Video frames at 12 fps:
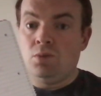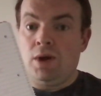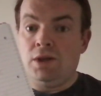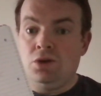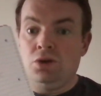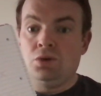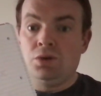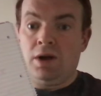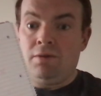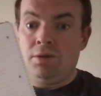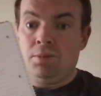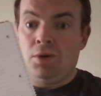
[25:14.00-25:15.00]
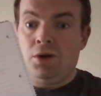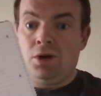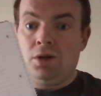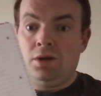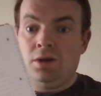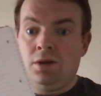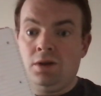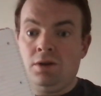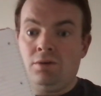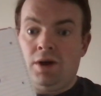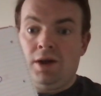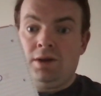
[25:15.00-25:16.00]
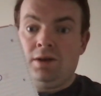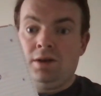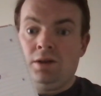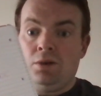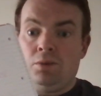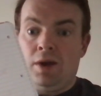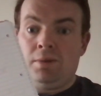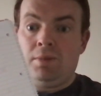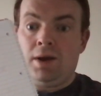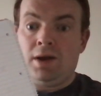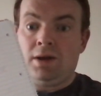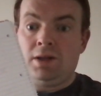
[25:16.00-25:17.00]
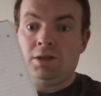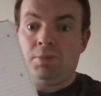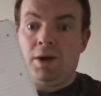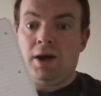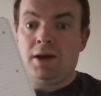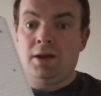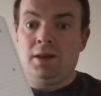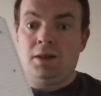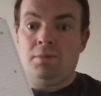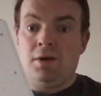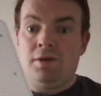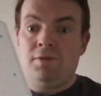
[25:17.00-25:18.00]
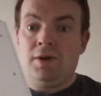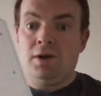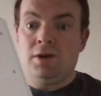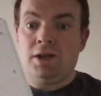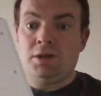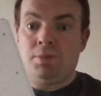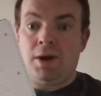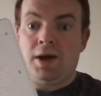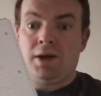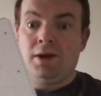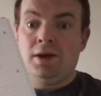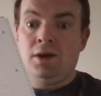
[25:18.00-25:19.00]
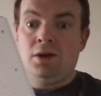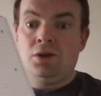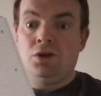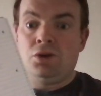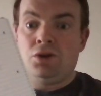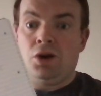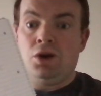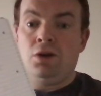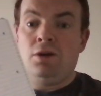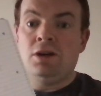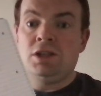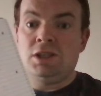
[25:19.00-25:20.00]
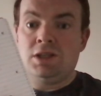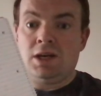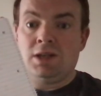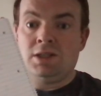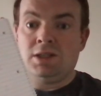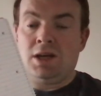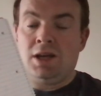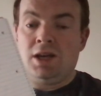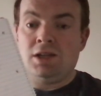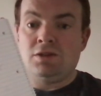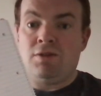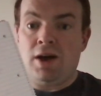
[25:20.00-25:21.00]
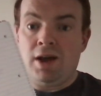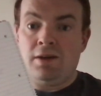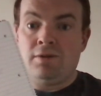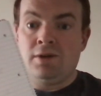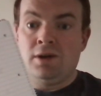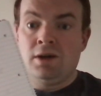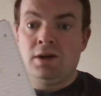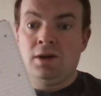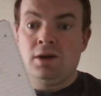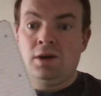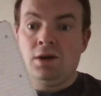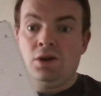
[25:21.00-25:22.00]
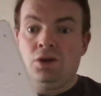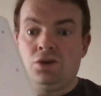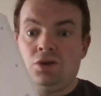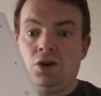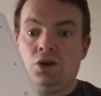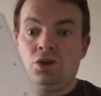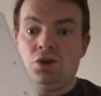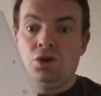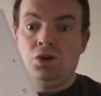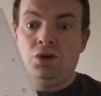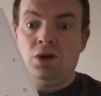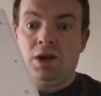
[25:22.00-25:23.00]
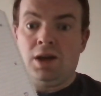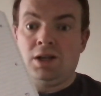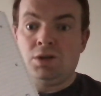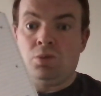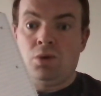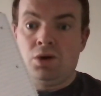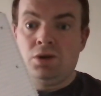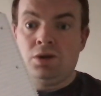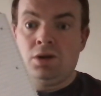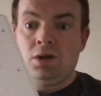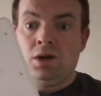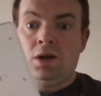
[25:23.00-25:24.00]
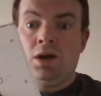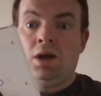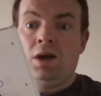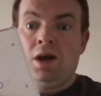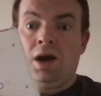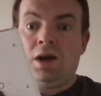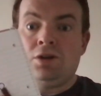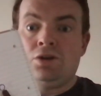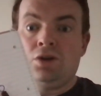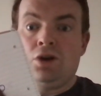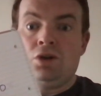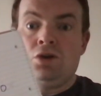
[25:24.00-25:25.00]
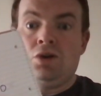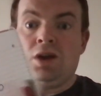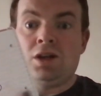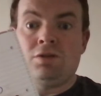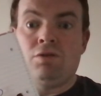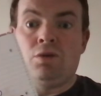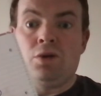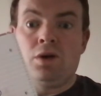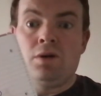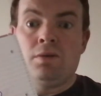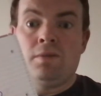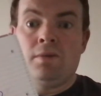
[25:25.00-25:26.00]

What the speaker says: When you don't have the ball, right, the wing back gets back, the midfielder gets back, you're now 6 against 5, you're now 2 against 1, and you're now 2 against 4.